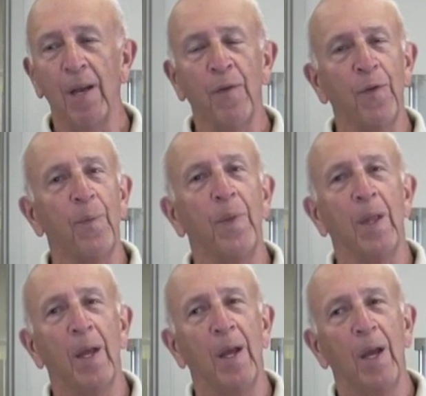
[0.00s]
If
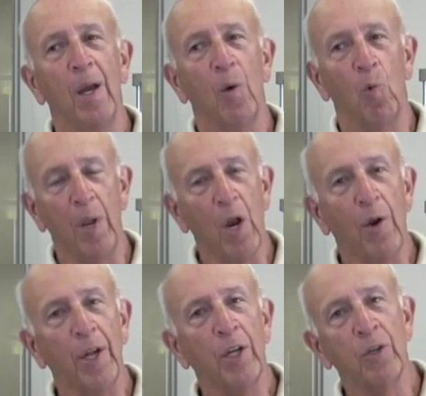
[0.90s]
we
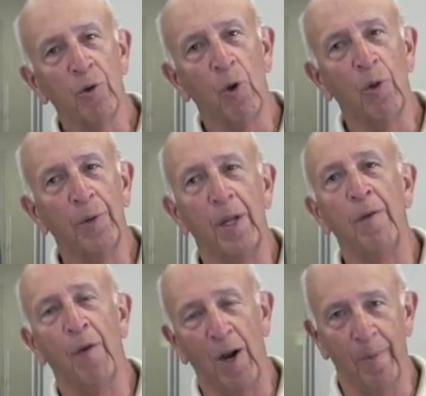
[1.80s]
are in a controlled
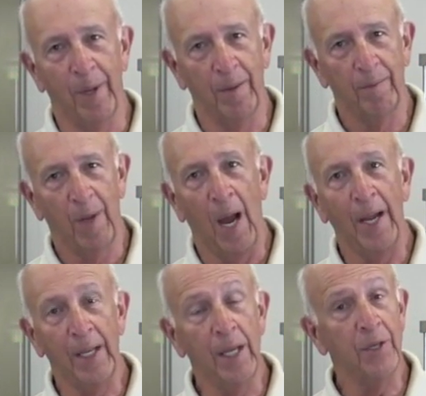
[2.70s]
environment,
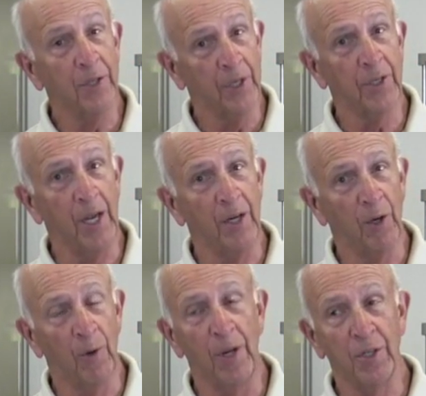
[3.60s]
i.e. 68
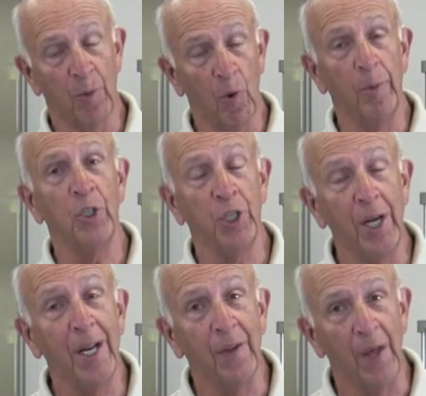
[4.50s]
degrees, and we're
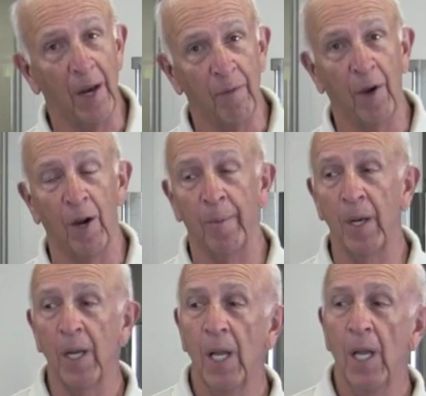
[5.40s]
machining in that
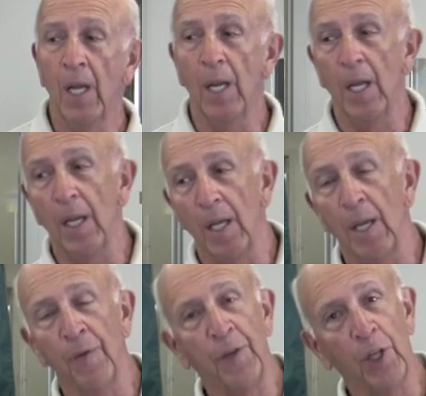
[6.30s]
environment,
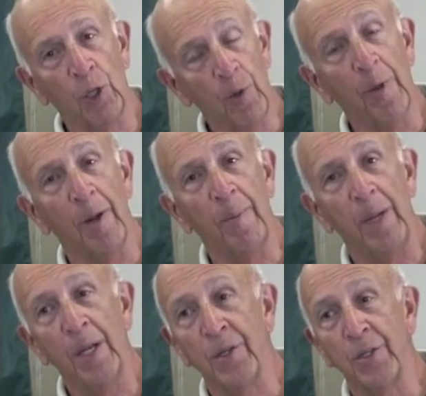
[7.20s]
if the
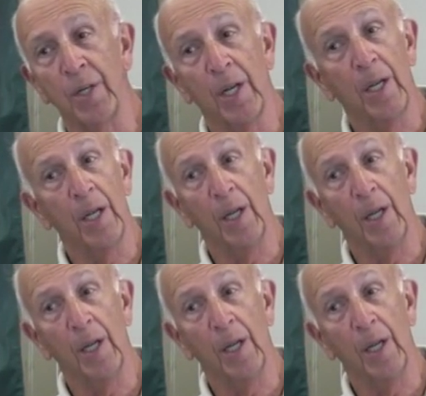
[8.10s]
aluminum is